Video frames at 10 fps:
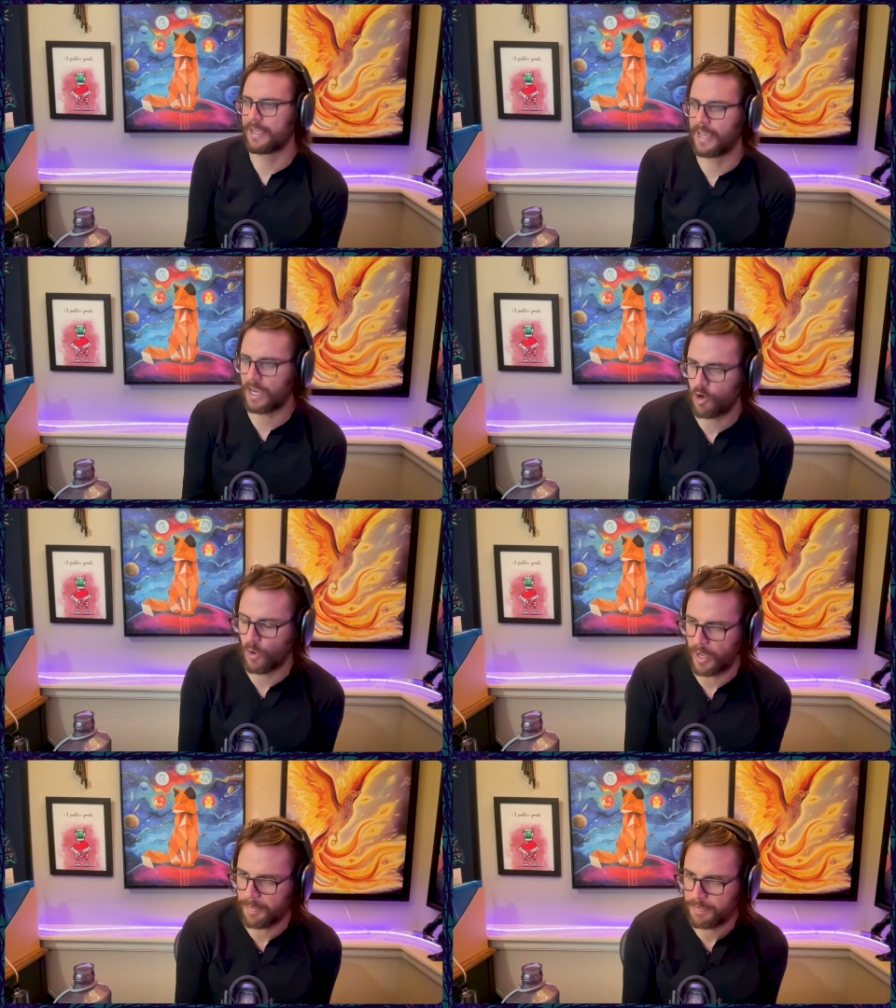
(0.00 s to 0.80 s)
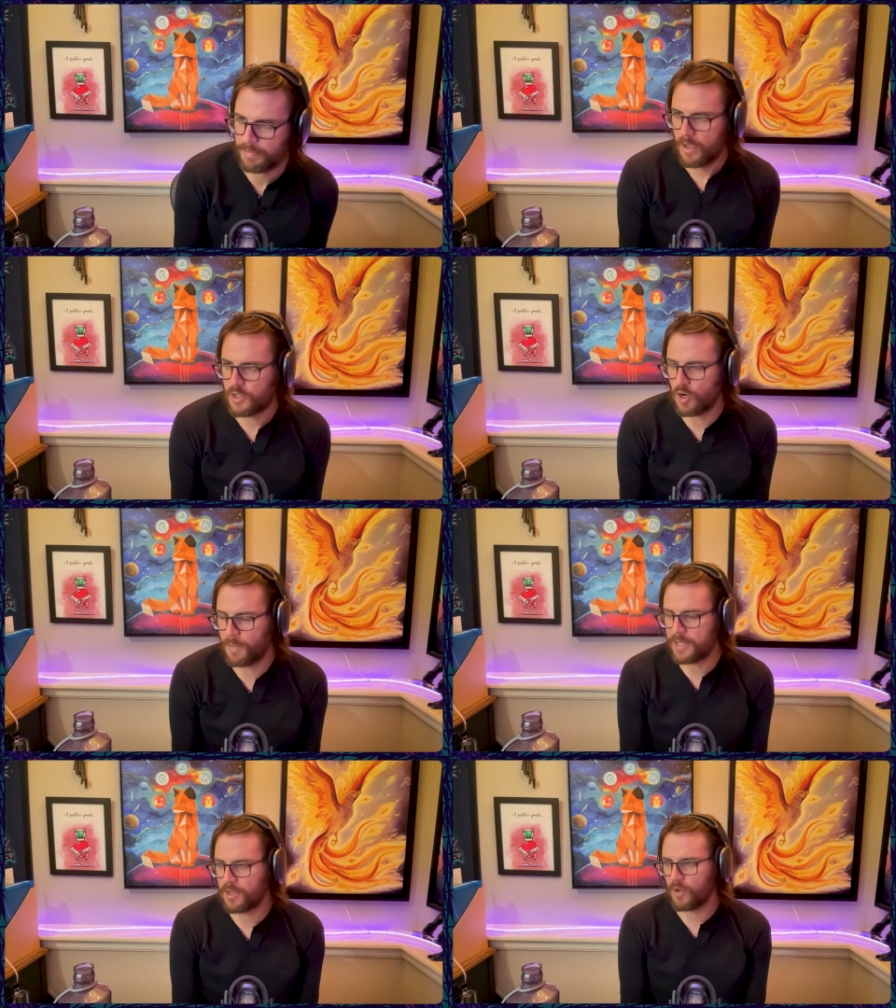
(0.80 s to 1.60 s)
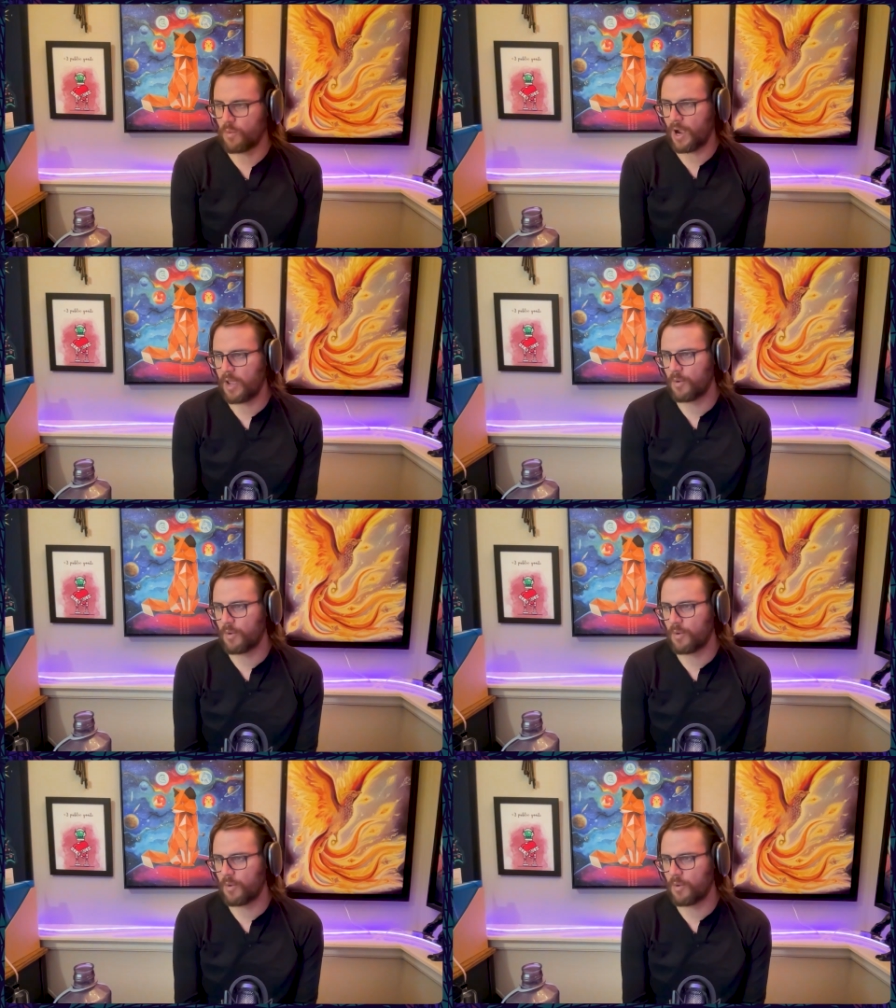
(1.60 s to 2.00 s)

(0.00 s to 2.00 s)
Gitcoin. So basically why I